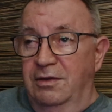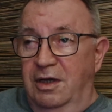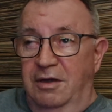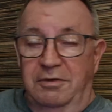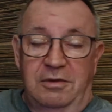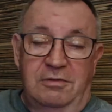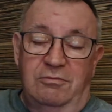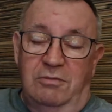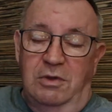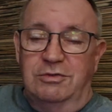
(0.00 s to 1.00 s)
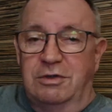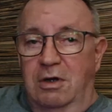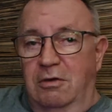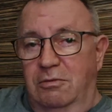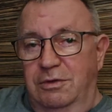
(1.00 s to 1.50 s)
Now, most of
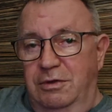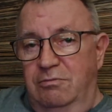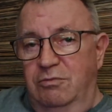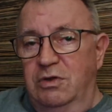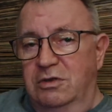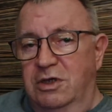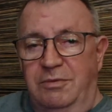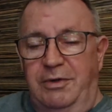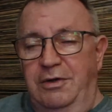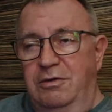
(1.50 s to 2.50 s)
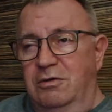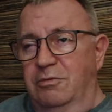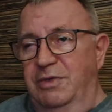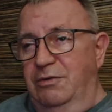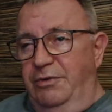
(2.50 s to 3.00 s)
y'all, when you come here, you're
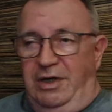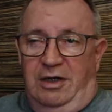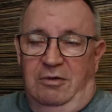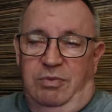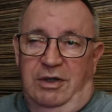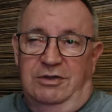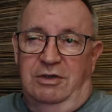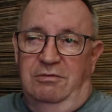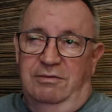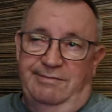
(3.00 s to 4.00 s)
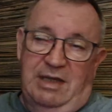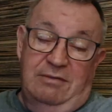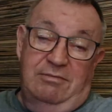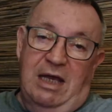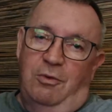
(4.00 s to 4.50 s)
going to be renting a place, so
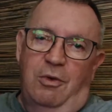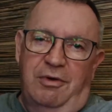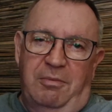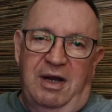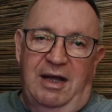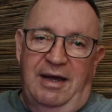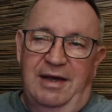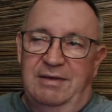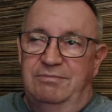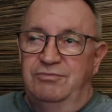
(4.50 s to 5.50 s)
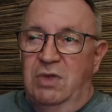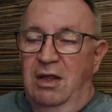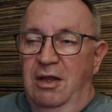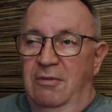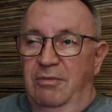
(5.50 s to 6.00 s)
that won't apply.
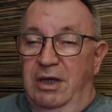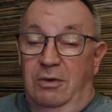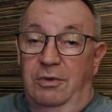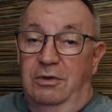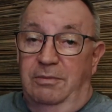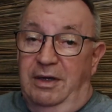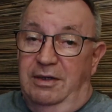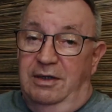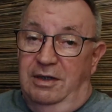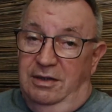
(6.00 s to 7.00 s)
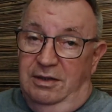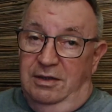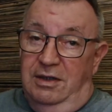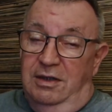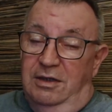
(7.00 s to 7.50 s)
But it will make
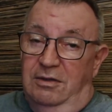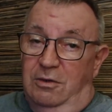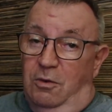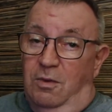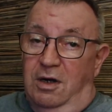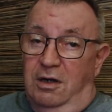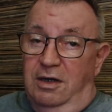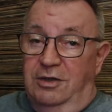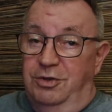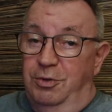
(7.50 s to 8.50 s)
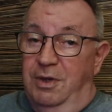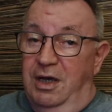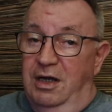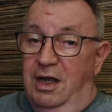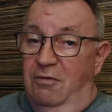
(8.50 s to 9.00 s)
you aware that you
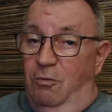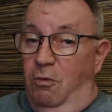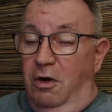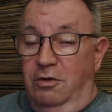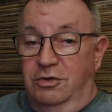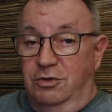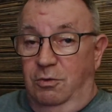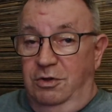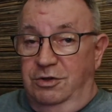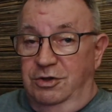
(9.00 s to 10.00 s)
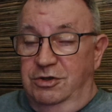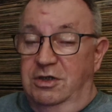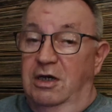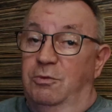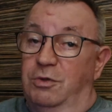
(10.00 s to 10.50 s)
can have water shortages,
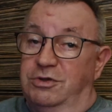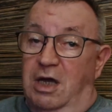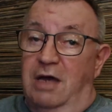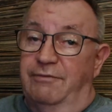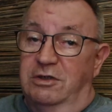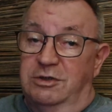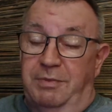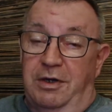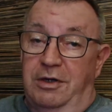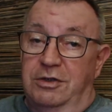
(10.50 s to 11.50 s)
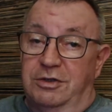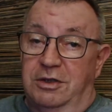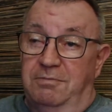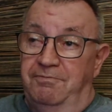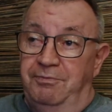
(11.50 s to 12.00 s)
now, which I've experienced
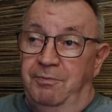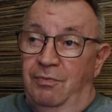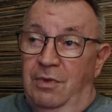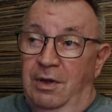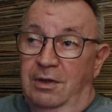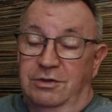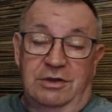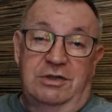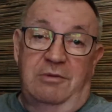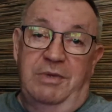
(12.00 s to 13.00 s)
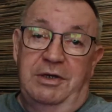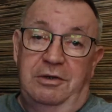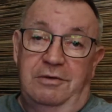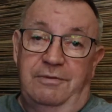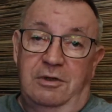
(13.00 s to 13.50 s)
since I've been
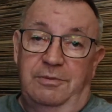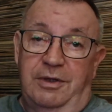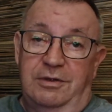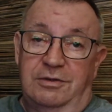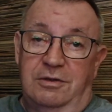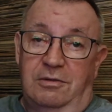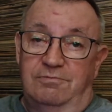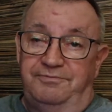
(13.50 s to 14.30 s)
here in the Philippines. You